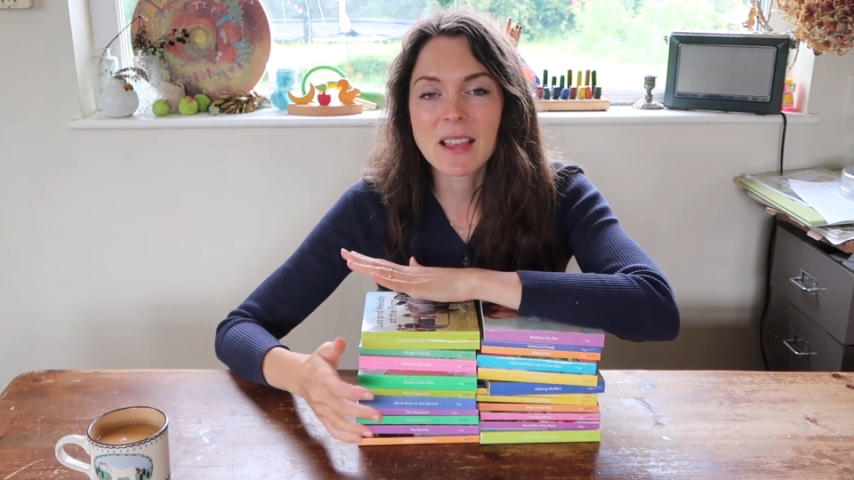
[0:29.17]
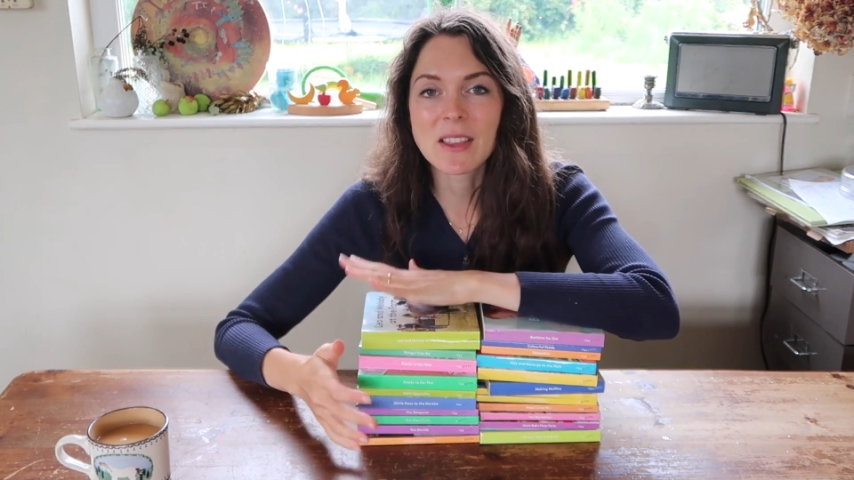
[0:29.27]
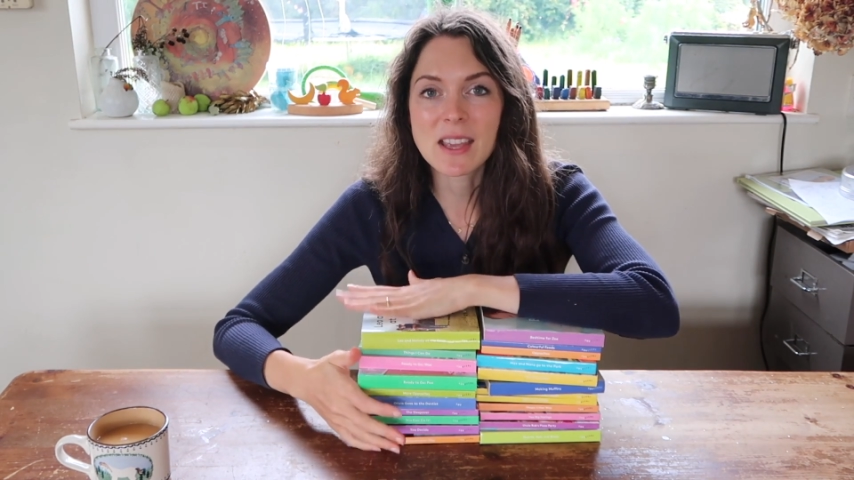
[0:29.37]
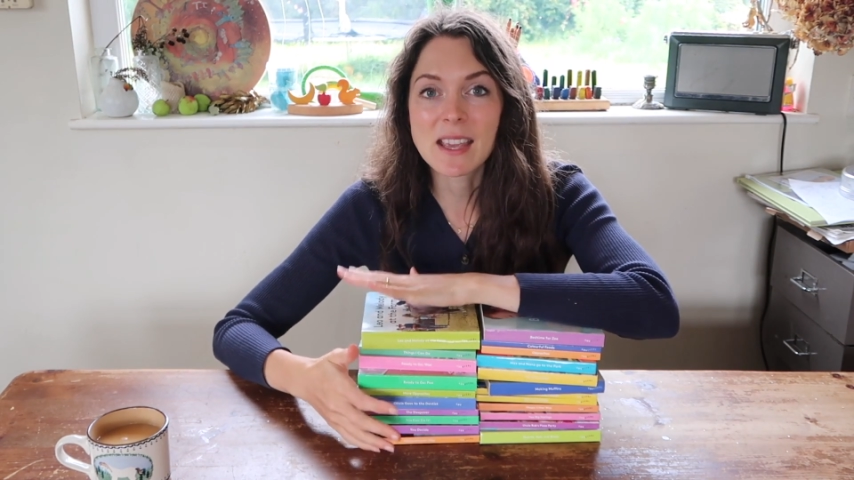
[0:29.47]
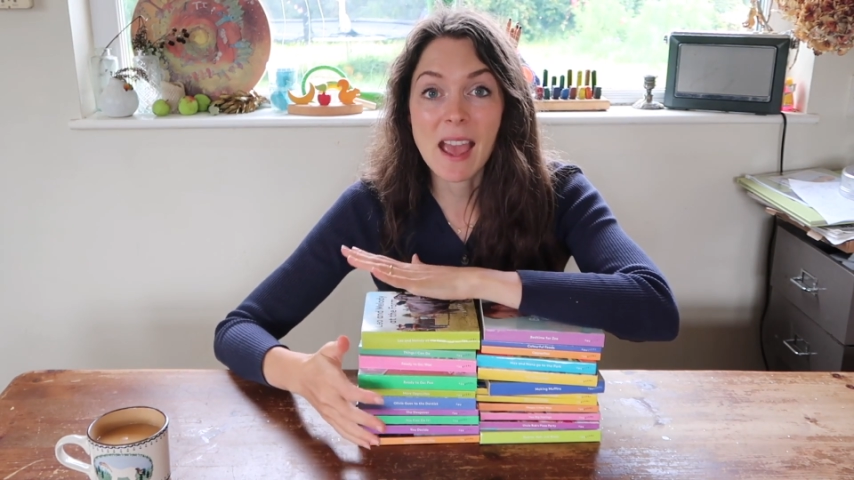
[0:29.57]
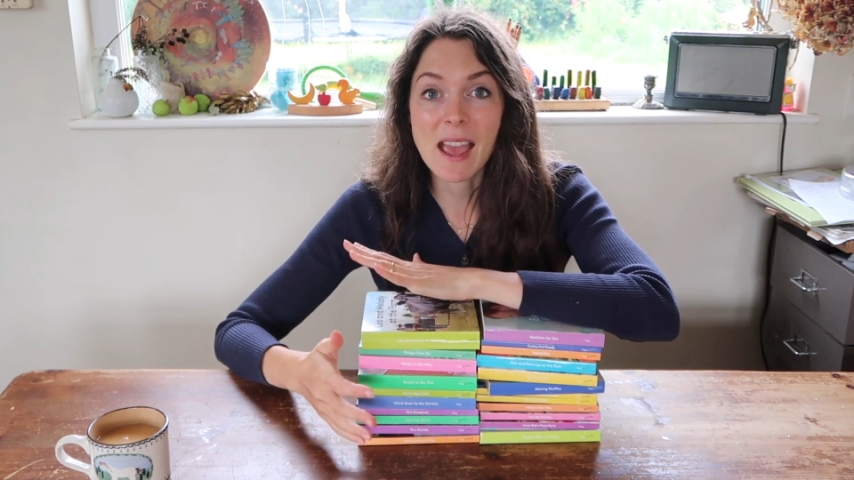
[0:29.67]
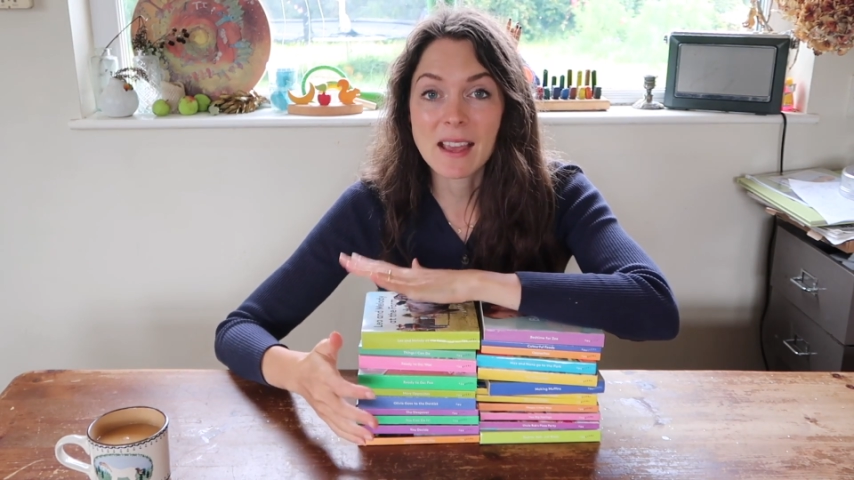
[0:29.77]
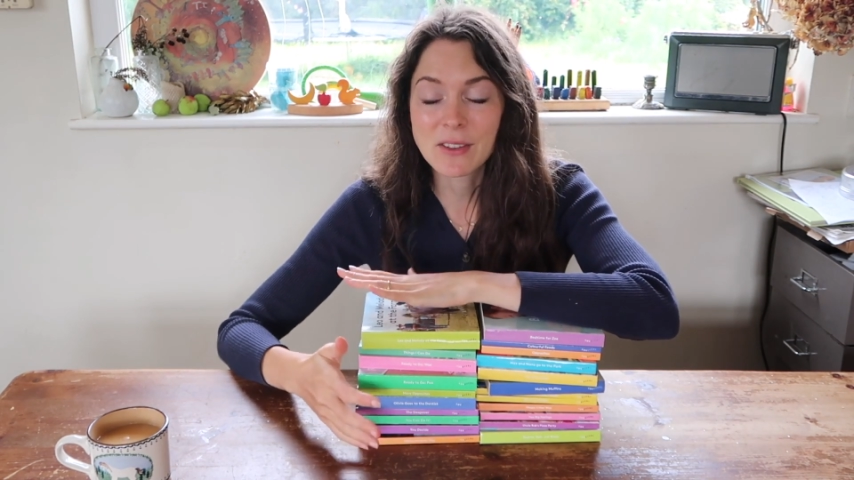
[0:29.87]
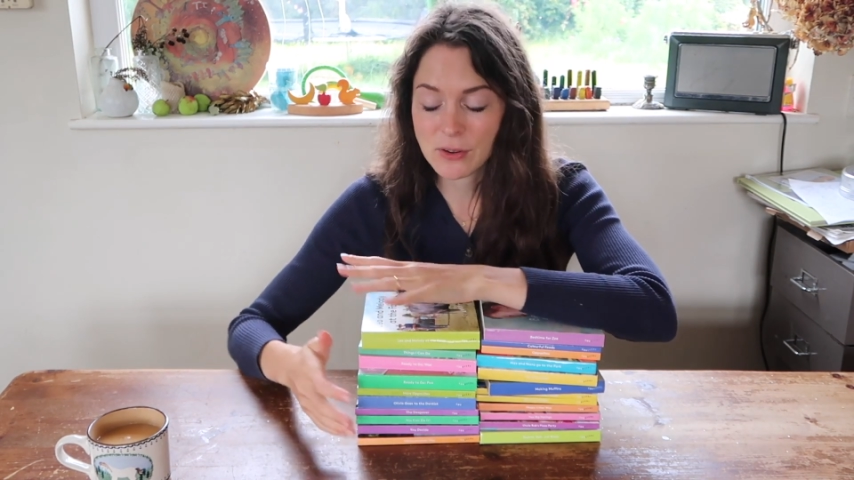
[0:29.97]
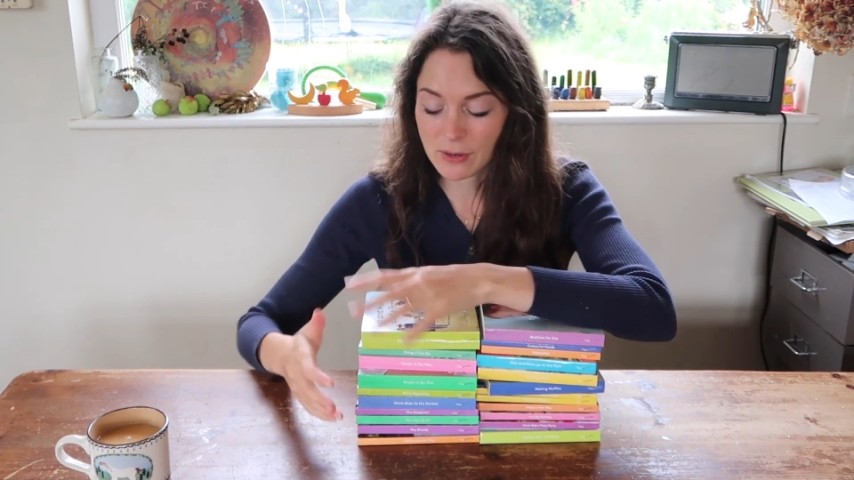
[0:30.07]
in the UK
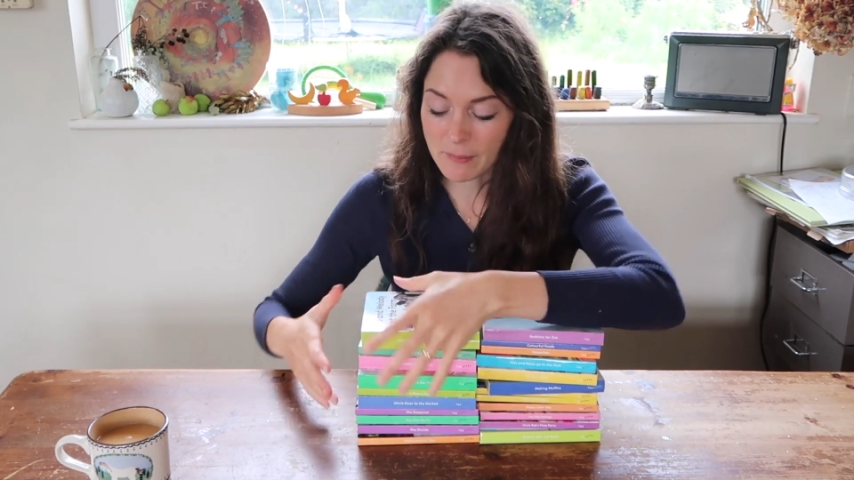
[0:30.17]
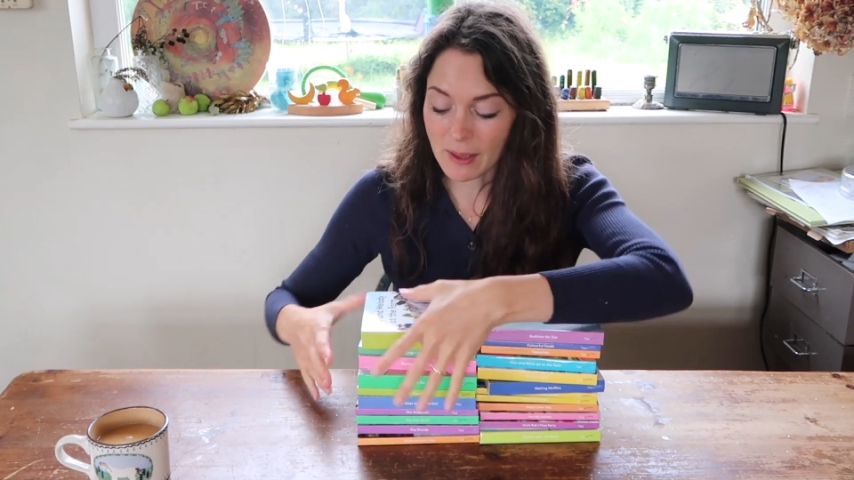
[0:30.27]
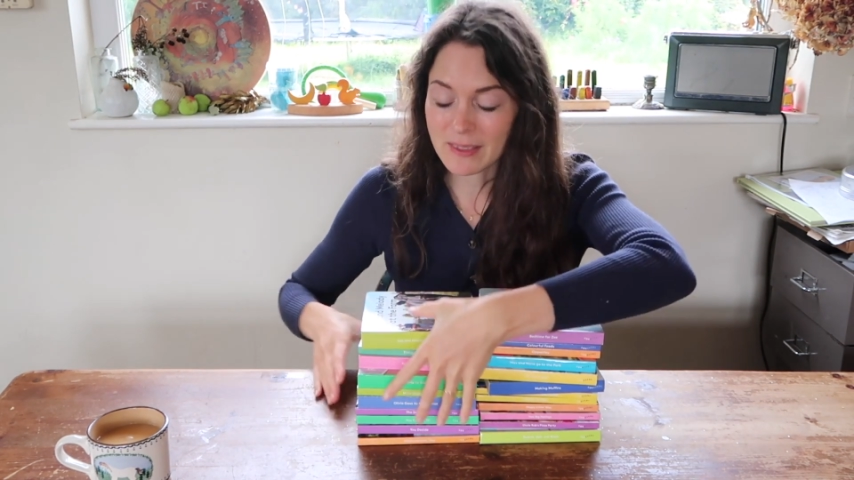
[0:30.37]
and Europe,